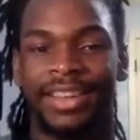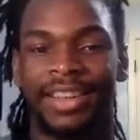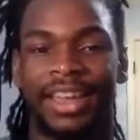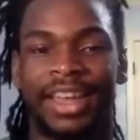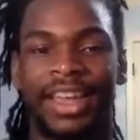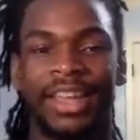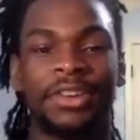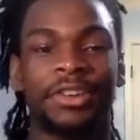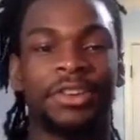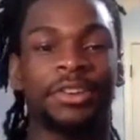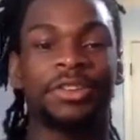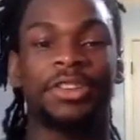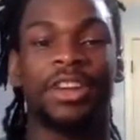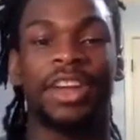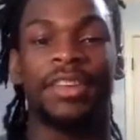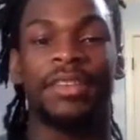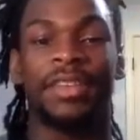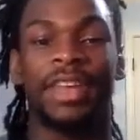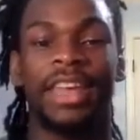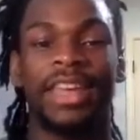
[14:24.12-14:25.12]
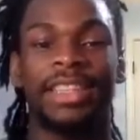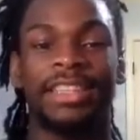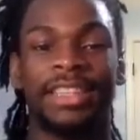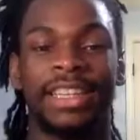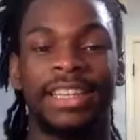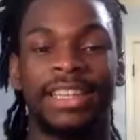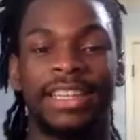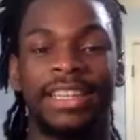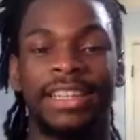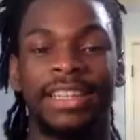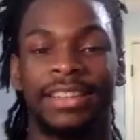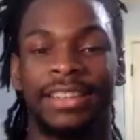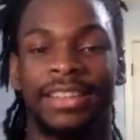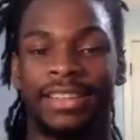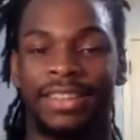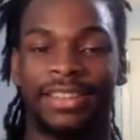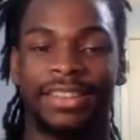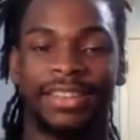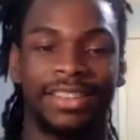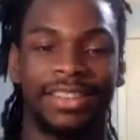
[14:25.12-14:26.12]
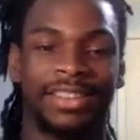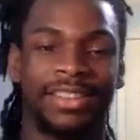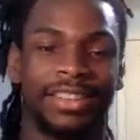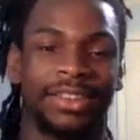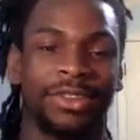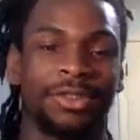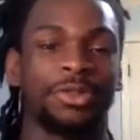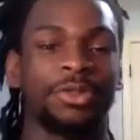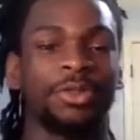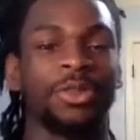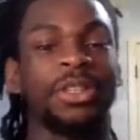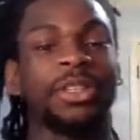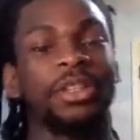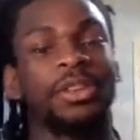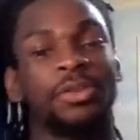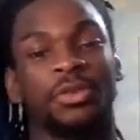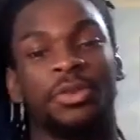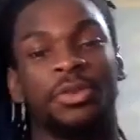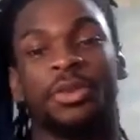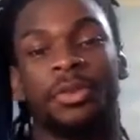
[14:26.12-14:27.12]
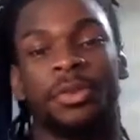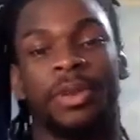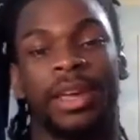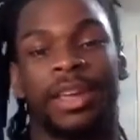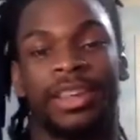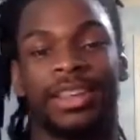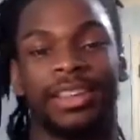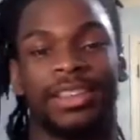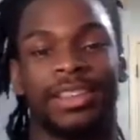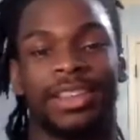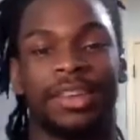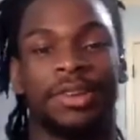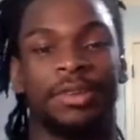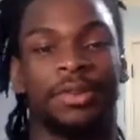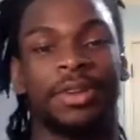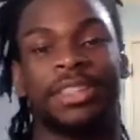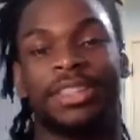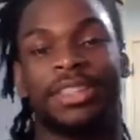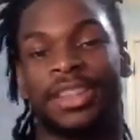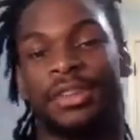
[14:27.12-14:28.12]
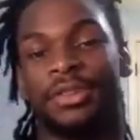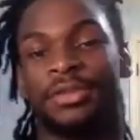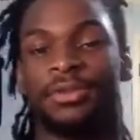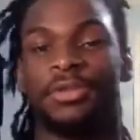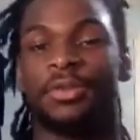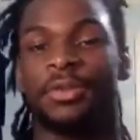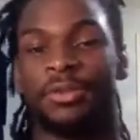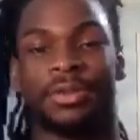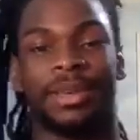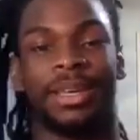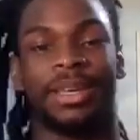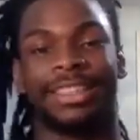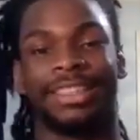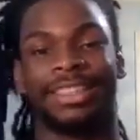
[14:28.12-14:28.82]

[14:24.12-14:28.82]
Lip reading: And you're going to draft A.J. Dillon, who's really a fullback. He runs like a fullback.